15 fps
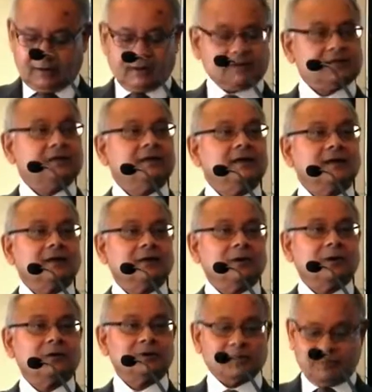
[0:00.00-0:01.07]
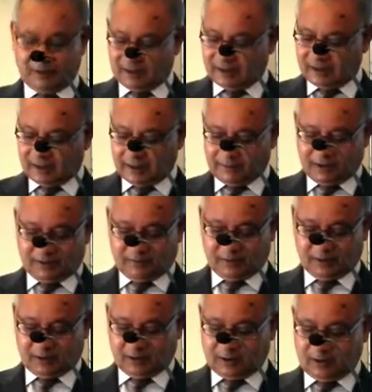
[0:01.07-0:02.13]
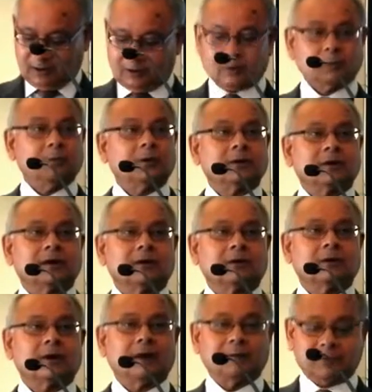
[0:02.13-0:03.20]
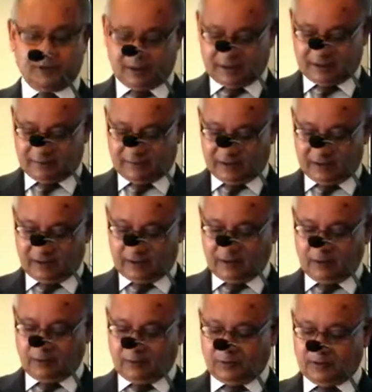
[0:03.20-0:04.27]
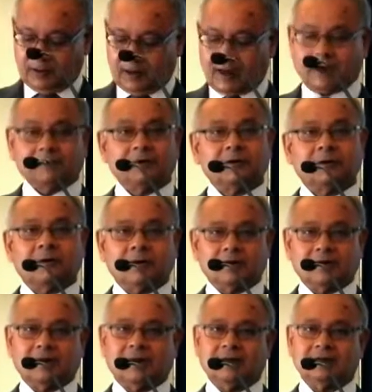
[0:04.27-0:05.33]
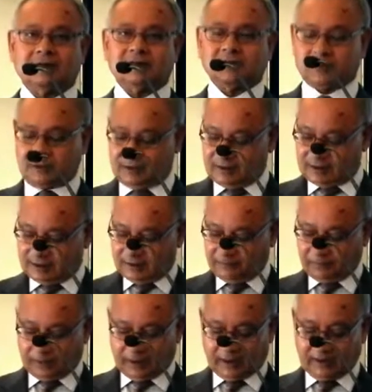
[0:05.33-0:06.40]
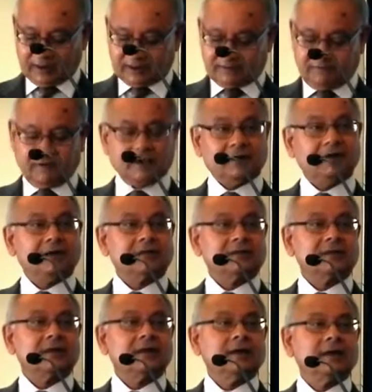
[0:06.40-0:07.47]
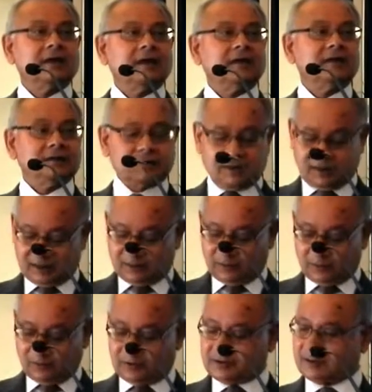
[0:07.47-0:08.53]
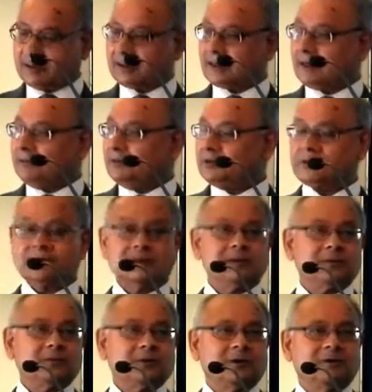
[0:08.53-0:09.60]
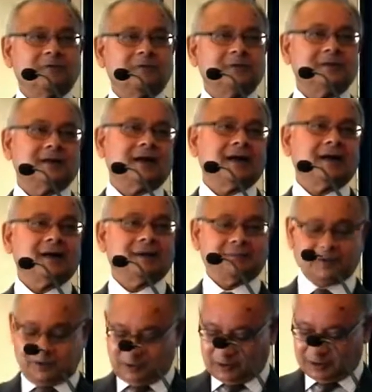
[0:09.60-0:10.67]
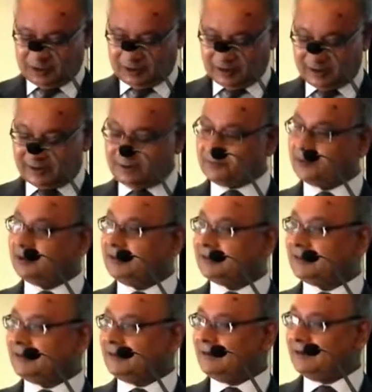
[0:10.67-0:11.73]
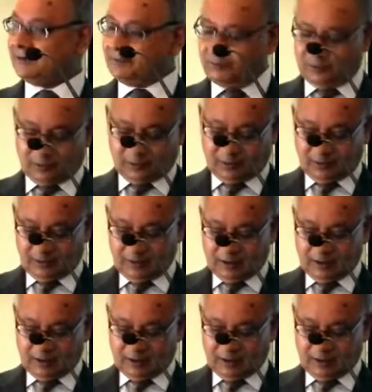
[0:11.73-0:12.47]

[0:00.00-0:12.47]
The city can also make a commitment to working collaboratively with our organizations and its various agencies, boards and commissions, one of which I happen to chair with Lee's board,